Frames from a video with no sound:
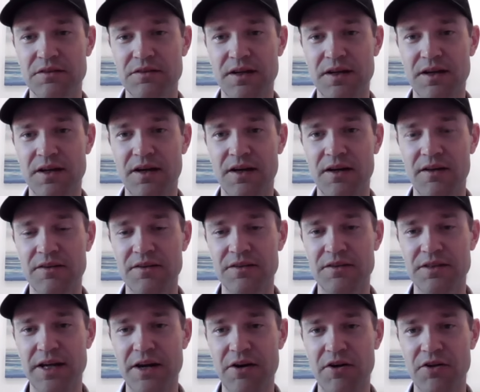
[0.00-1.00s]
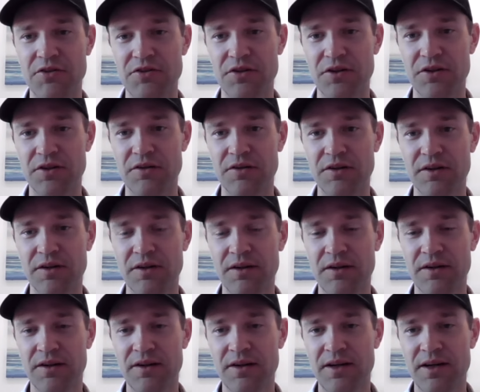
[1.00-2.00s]
uh, this character
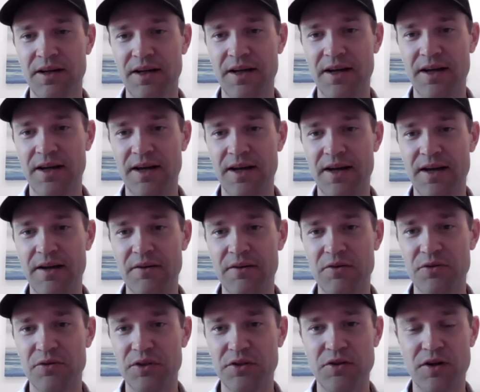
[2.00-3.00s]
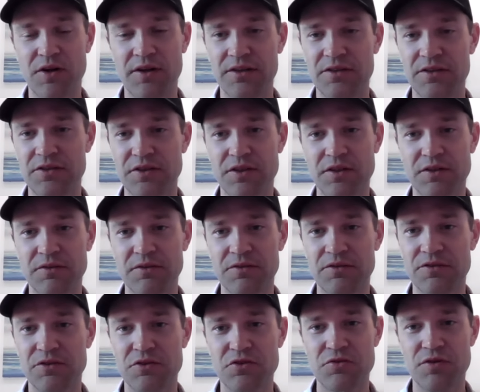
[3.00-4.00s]
uh, who had gotten into
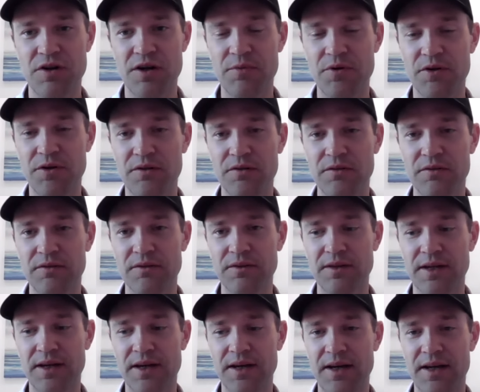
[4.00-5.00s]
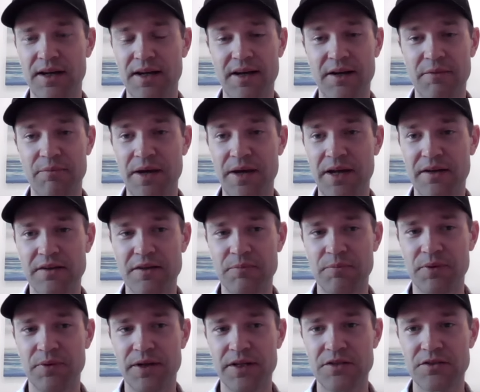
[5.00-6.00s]
to trouble and had abandoned the
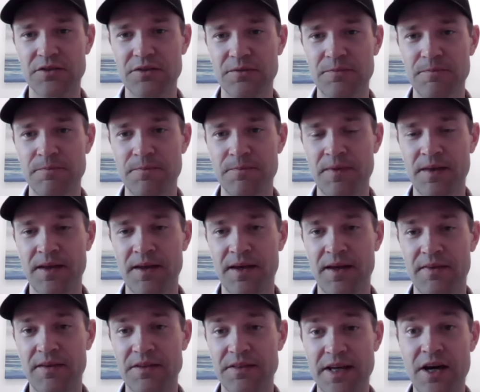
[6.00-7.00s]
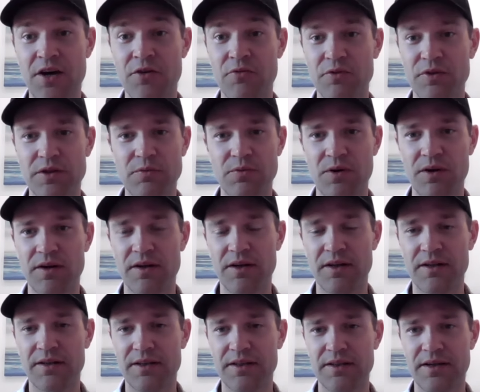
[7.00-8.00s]
place, and the town really wanted
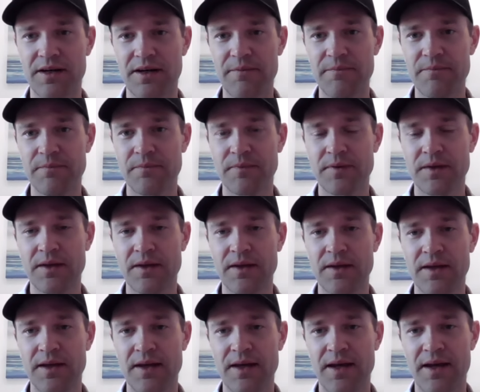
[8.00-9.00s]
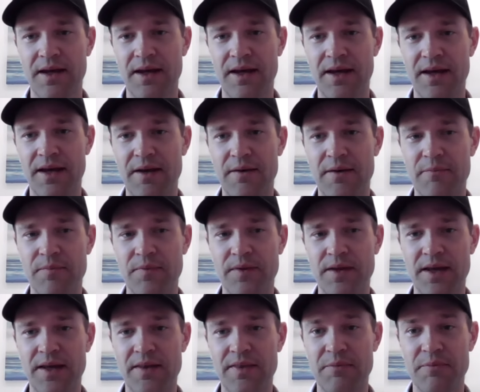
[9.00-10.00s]
it cleaned up. Um,
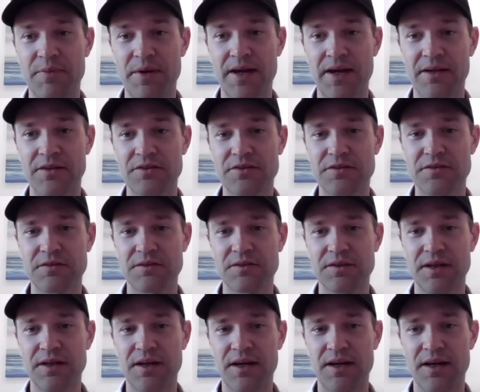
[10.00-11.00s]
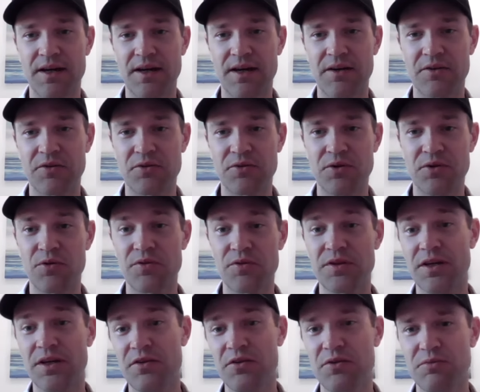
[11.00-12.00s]
and the banks uh, who owned the
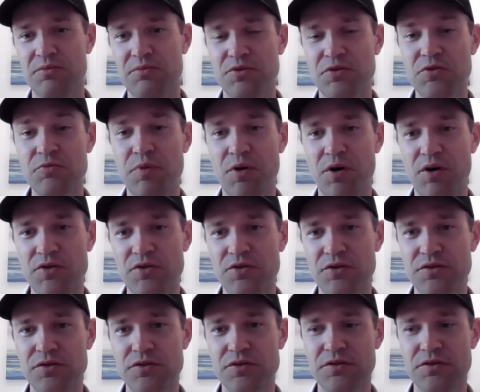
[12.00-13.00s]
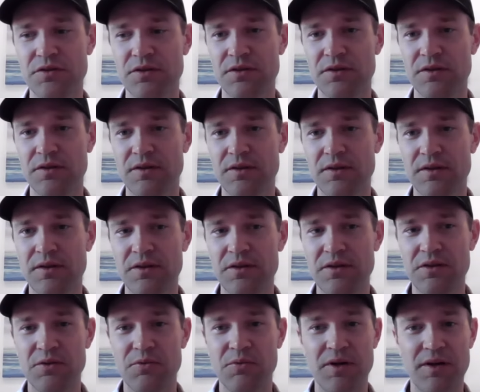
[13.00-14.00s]
other two parcels, you
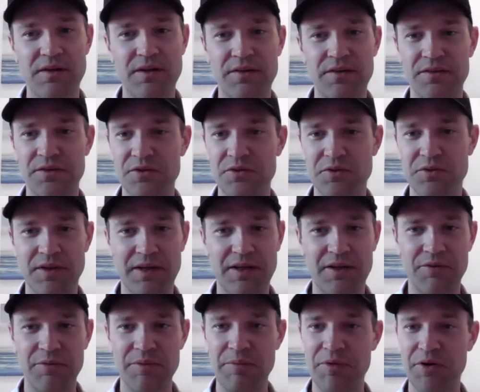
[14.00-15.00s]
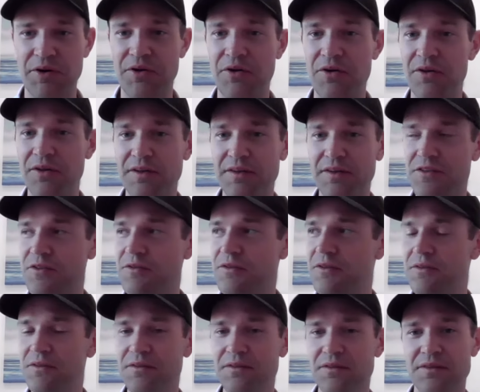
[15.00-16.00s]
know, wanted nothing to do with. It. I can remember calling this
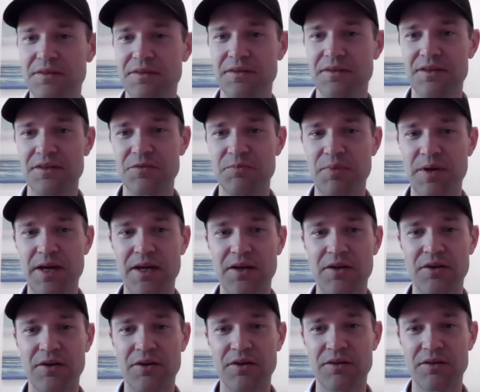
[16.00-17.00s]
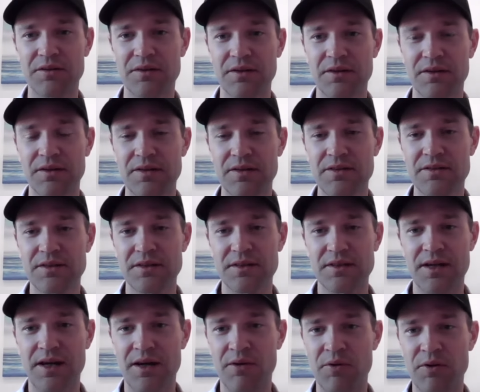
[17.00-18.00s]
this banker, said,
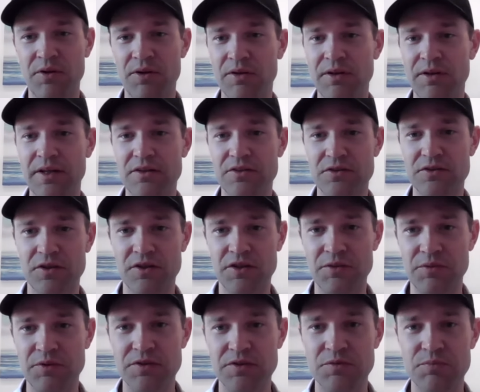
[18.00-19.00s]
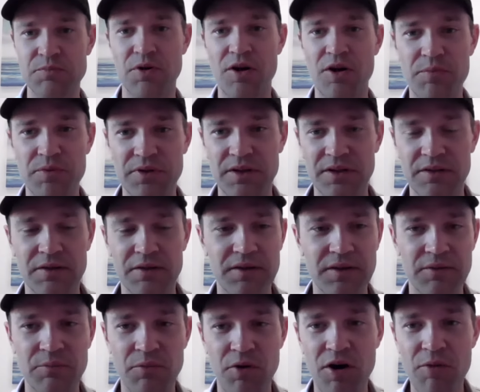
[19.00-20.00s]
"Yeah, well, you know, I'd like to talk to you about this property in,
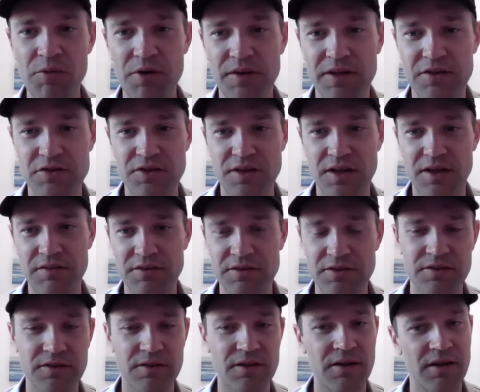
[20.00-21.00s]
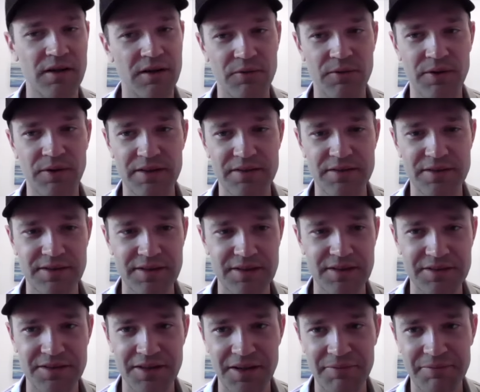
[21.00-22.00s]
in Marmora that you have." He says, "Oh, what is it
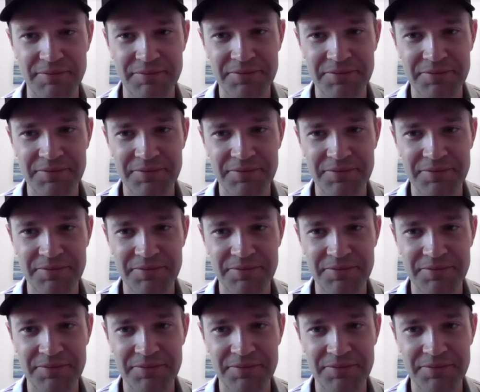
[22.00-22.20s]
this time?"